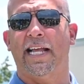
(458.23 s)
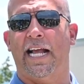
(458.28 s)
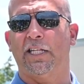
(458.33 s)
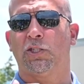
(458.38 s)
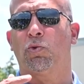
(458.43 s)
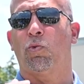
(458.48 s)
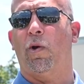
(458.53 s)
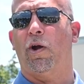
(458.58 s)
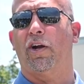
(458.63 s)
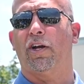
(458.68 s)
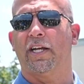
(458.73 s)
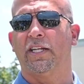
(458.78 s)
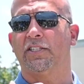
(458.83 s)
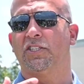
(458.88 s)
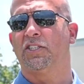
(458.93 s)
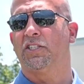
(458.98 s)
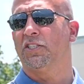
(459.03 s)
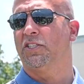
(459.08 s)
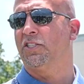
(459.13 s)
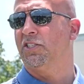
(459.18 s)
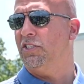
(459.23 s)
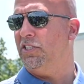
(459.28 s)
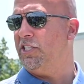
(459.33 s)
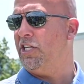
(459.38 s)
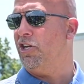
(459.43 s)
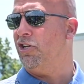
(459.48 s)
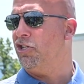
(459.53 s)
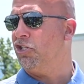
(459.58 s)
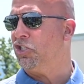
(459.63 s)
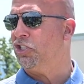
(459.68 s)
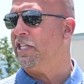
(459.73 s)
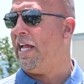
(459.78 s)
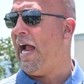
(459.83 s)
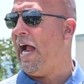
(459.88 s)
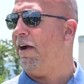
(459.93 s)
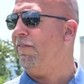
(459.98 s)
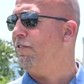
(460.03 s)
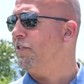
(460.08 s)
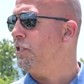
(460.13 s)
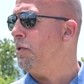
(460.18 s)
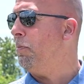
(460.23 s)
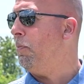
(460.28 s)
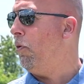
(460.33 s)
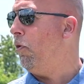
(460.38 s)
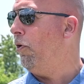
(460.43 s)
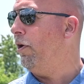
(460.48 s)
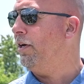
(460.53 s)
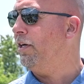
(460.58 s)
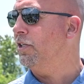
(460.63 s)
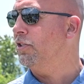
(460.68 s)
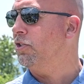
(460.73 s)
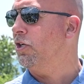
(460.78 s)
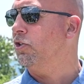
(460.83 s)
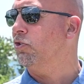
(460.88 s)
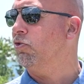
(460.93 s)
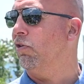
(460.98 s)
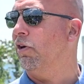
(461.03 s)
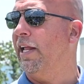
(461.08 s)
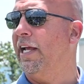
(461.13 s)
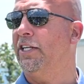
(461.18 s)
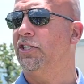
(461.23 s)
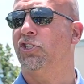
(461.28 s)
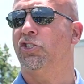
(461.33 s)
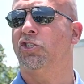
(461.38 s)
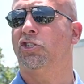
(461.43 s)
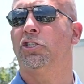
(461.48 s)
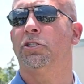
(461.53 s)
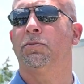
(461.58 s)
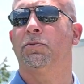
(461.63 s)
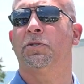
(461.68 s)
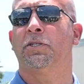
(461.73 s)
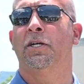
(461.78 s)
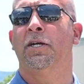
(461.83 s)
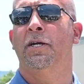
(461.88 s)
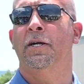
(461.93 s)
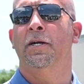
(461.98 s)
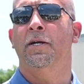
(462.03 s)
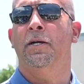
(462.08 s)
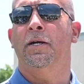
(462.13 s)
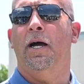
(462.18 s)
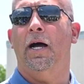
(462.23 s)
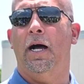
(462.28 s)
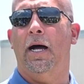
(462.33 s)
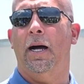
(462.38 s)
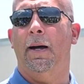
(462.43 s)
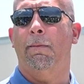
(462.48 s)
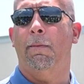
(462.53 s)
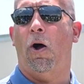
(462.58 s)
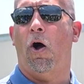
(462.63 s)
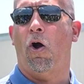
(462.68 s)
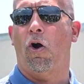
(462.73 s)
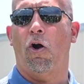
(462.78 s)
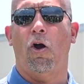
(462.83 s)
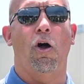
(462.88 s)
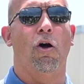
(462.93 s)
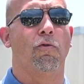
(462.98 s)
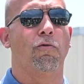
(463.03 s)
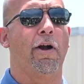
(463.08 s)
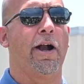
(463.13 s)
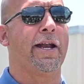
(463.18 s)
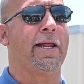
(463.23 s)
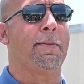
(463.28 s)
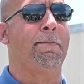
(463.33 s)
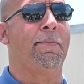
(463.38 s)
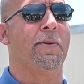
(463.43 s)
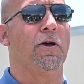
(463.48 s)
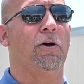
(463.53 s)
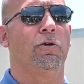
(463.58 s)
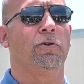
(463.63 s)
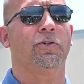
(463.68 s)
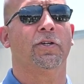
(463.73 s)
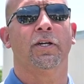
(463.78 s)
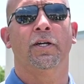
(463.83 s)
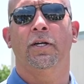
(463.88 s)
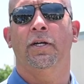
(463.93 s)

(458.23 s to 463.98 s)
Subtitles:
That's where consistency on your staff is important, because those relationships are already built.